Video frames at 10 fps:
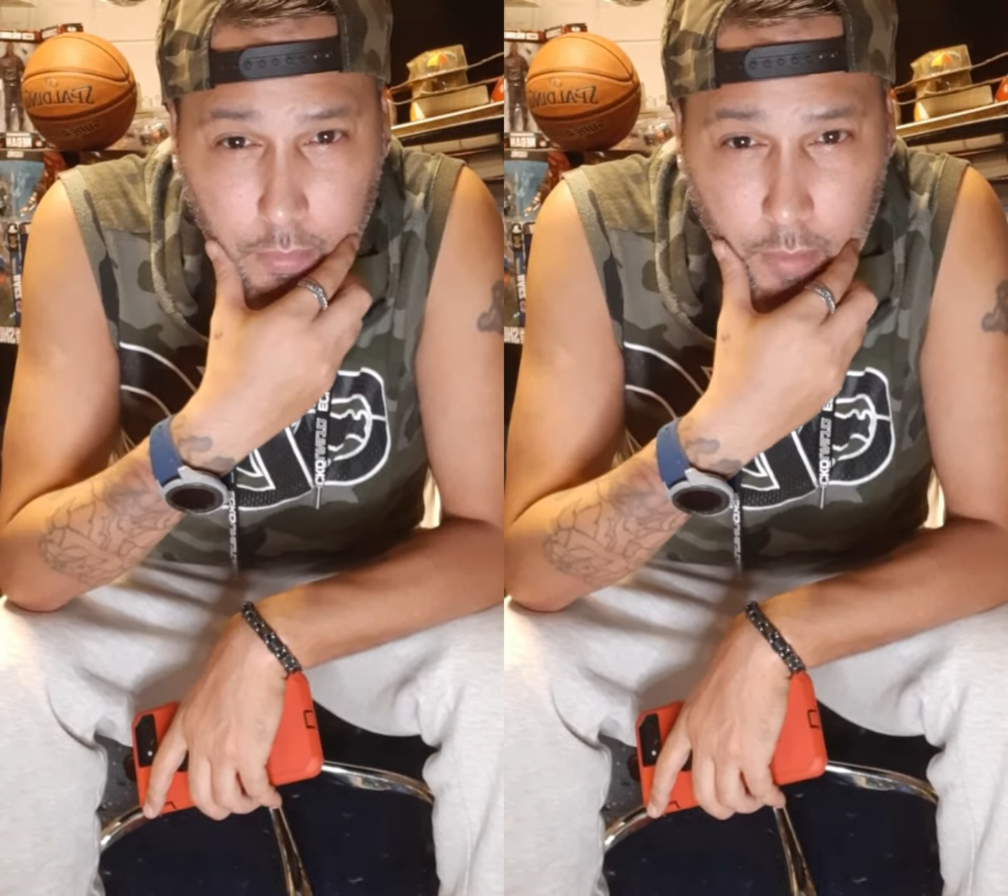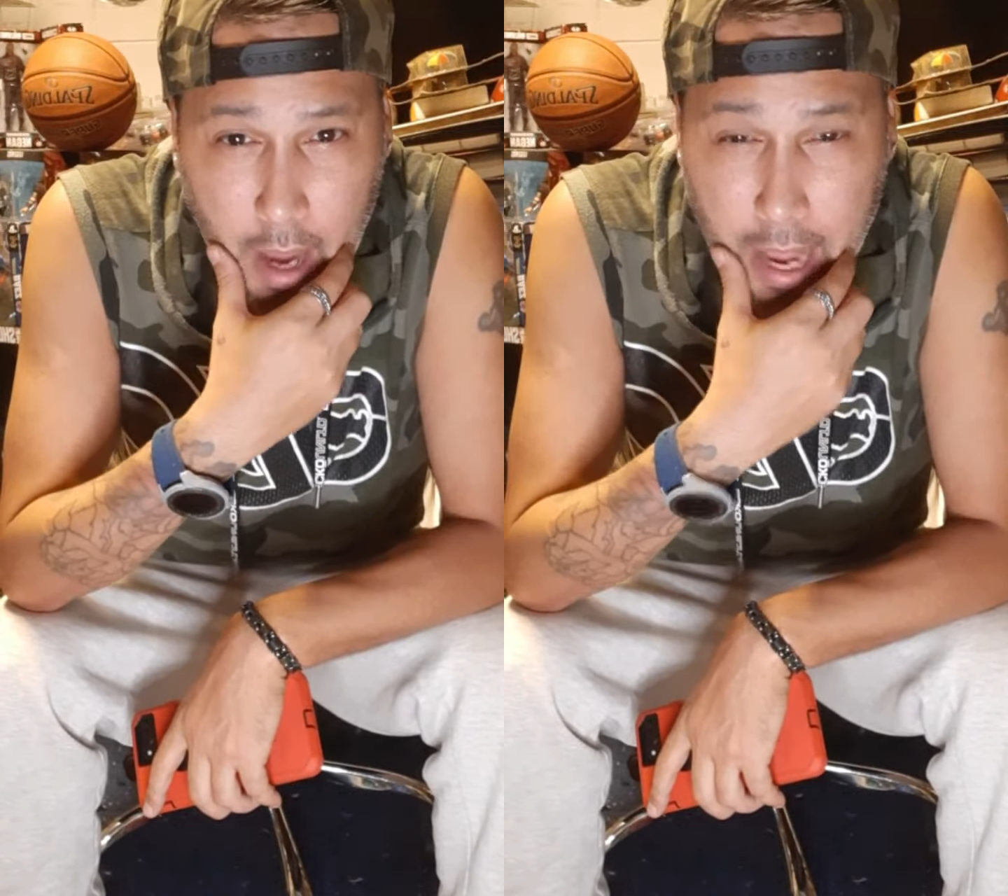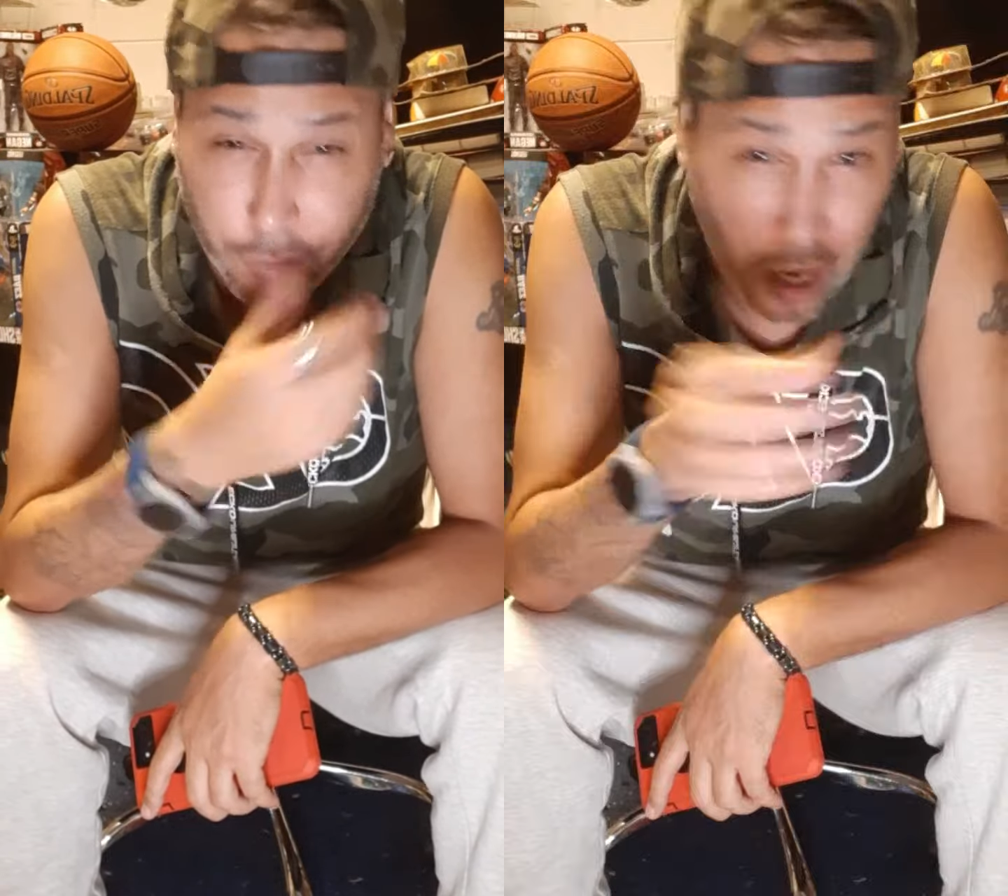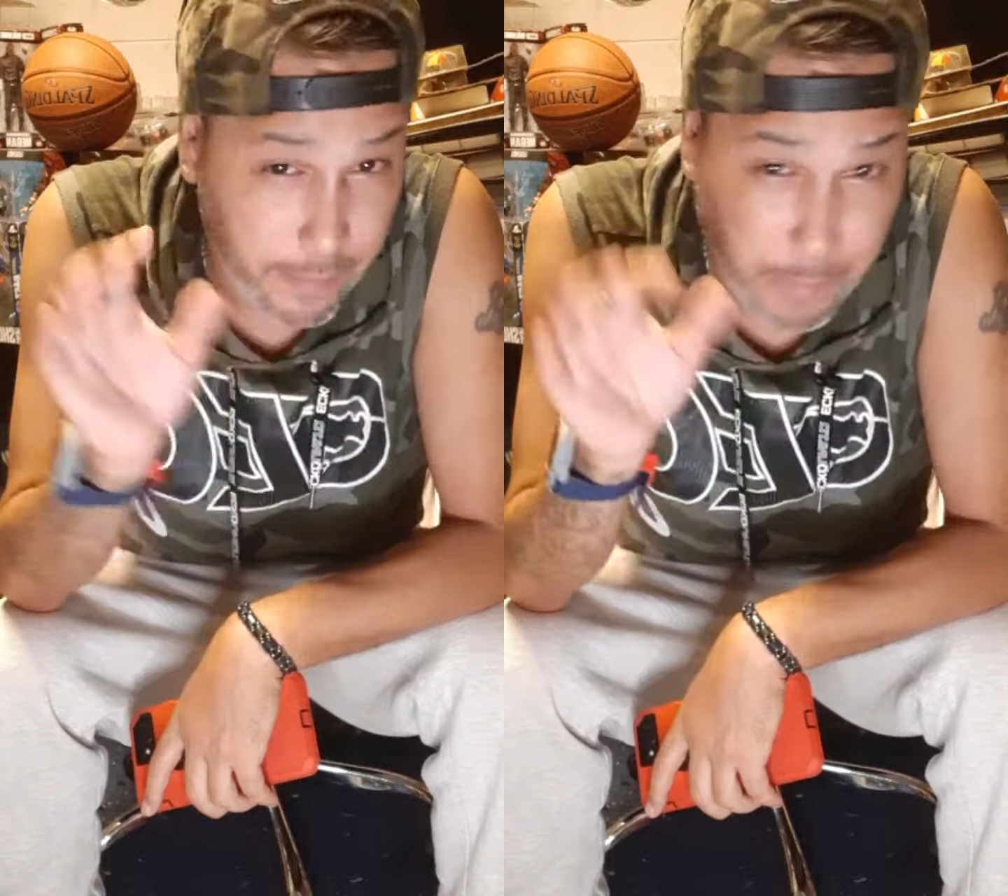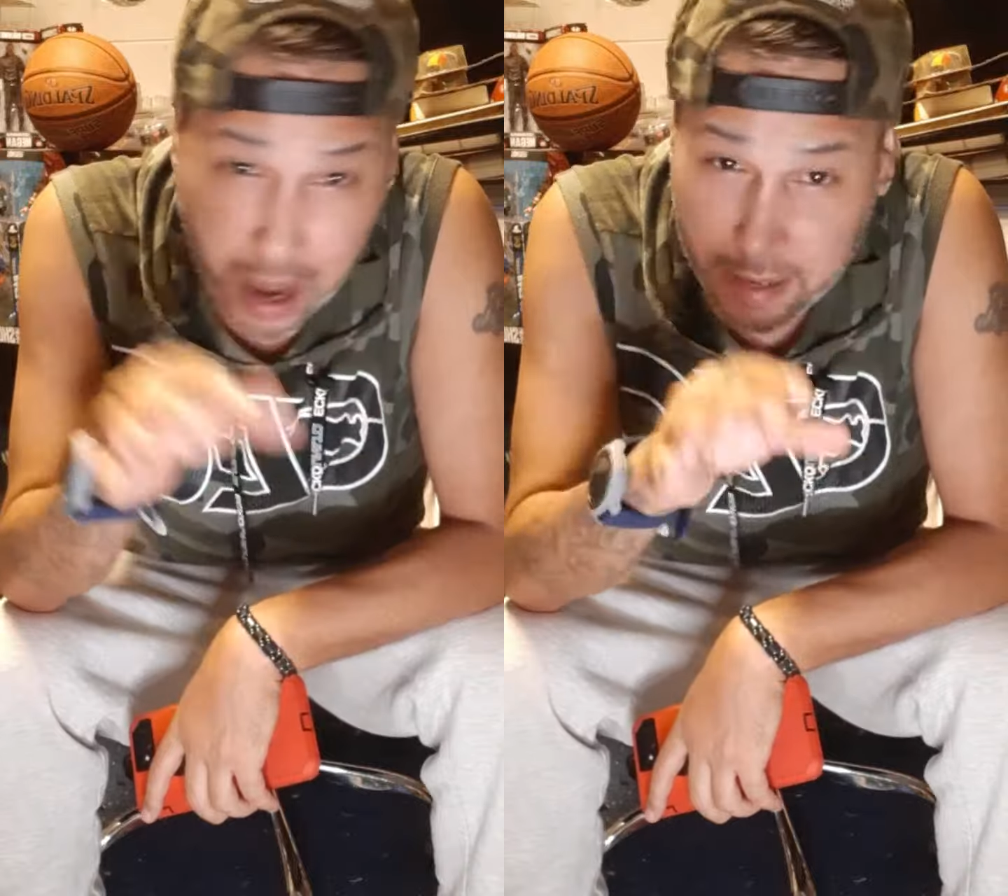I tried
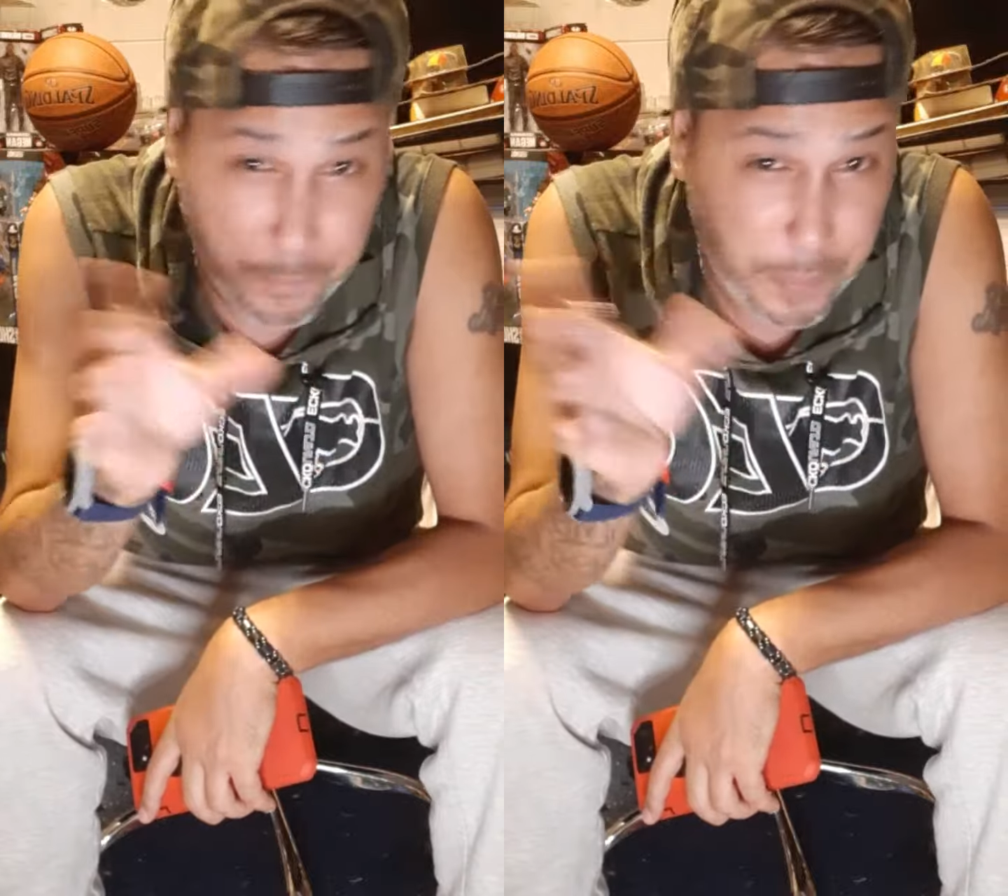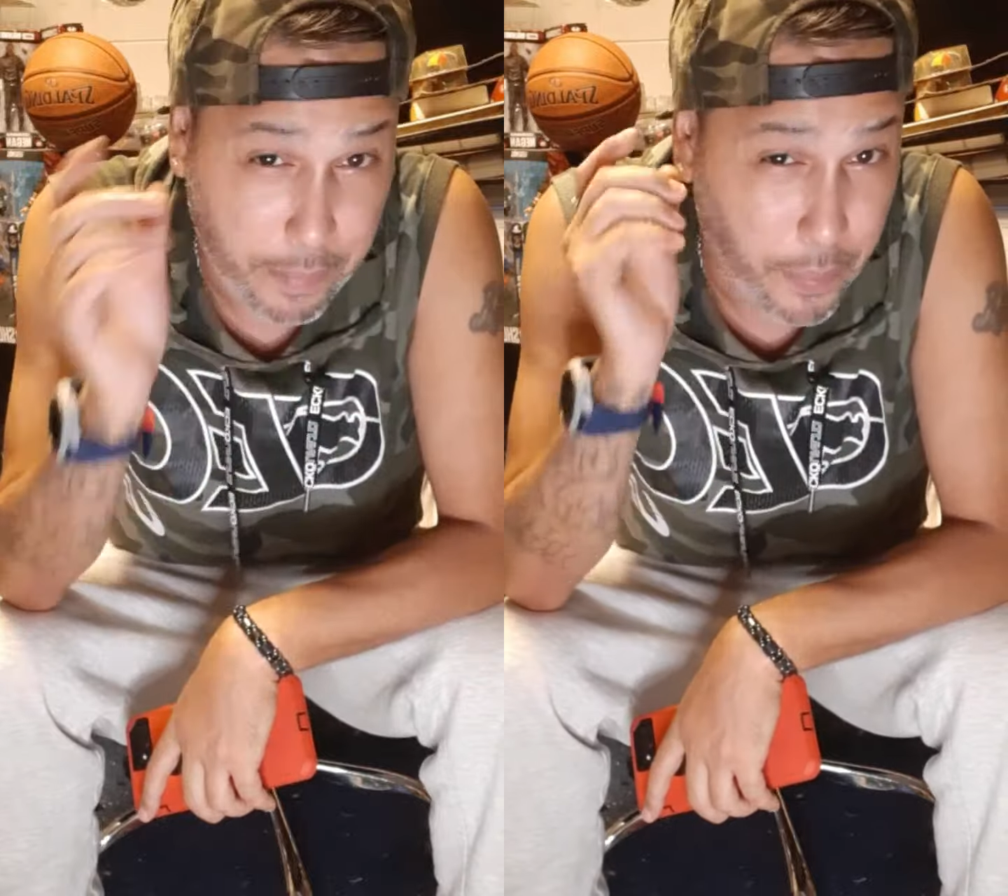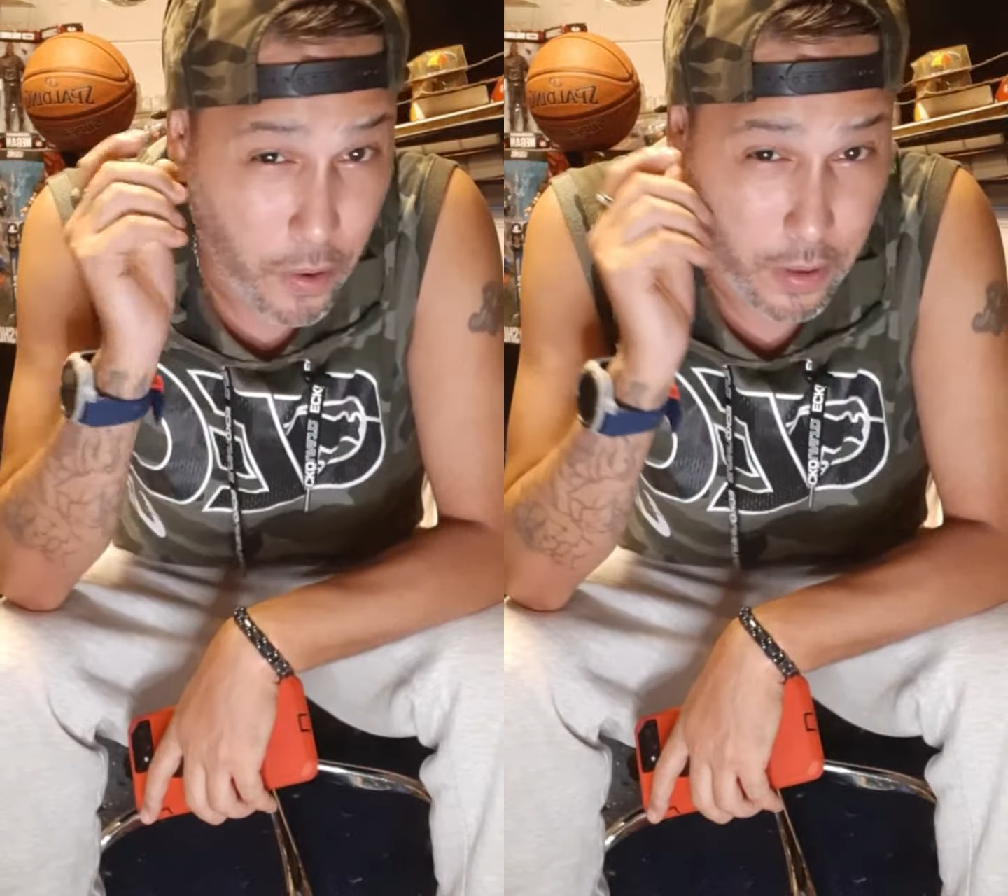modding people,